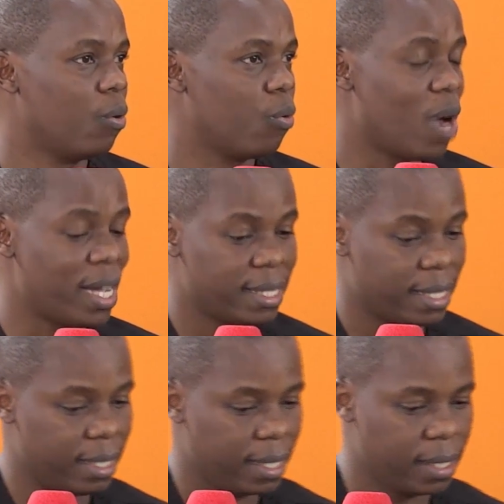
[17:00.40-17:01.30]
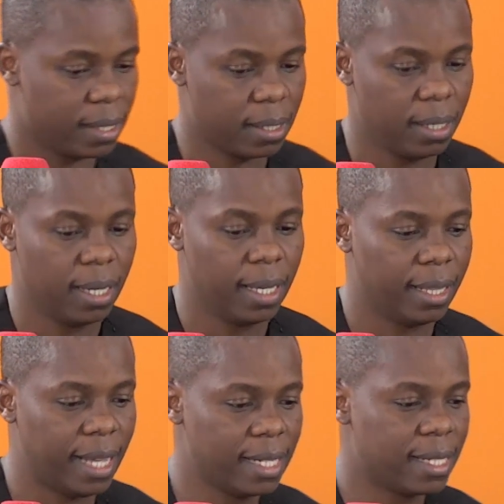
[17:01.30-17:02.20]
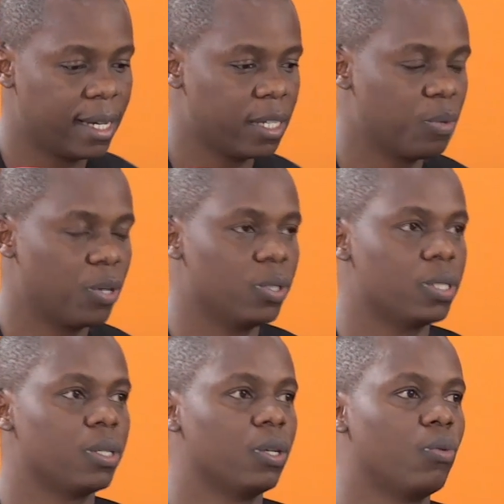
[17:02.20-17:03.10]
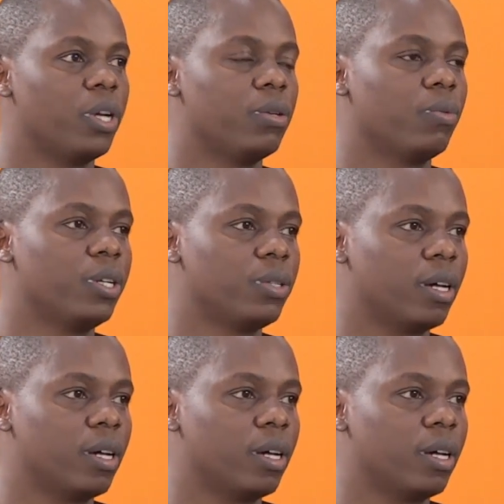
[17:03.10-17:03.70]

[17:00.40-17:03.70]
Why is that the case? That is the case because when you think